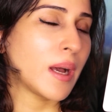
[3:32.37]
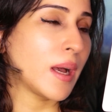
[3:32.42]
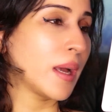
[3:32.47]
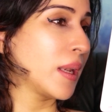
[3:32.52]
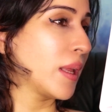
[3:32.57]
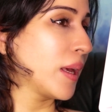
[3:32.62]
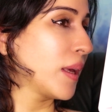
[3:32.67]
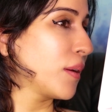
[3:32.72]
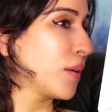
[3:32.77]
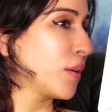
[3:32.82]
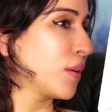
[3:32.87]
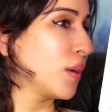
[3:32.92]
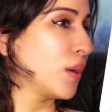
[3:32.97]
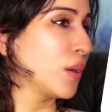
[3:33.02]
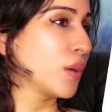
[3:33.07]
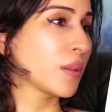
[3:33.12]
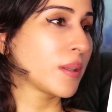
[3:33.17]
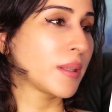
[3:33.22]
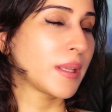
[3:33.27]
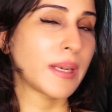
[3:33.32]
eyeliner
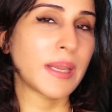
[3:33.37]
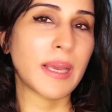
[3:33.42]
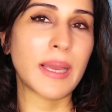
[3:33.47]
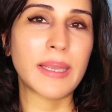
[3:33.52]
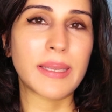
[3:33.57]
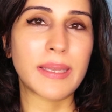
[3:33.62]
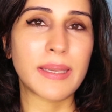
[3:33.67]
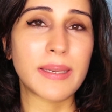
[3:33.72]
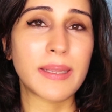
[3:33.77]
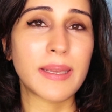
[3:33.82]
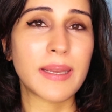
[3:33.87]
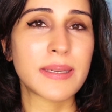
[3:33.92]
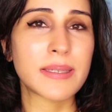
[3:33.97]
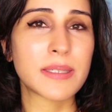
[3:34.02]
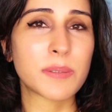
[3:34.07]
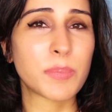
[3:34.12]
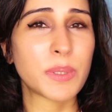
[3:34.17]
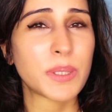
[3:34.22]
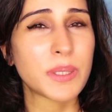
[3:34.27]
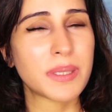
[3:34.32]
look that I can
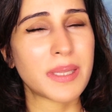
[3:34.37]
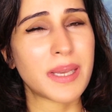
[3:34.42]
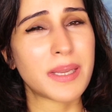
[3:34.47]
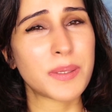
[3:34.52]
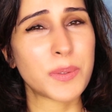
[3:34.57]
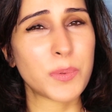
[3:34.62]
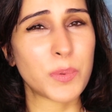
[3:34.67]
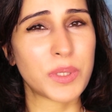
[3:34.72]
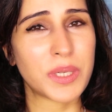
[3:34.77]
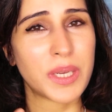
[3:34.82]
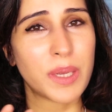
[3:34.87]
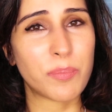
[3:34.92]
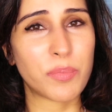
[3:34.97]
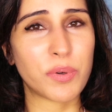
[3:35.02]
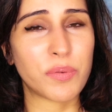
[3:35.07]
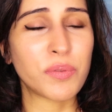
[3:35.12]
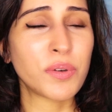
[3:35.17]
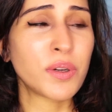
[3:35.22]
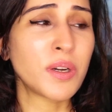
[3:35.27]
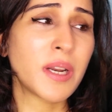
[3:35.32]
get, because that is what I
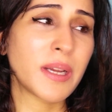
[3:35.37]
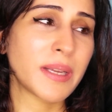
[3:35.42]
prefer.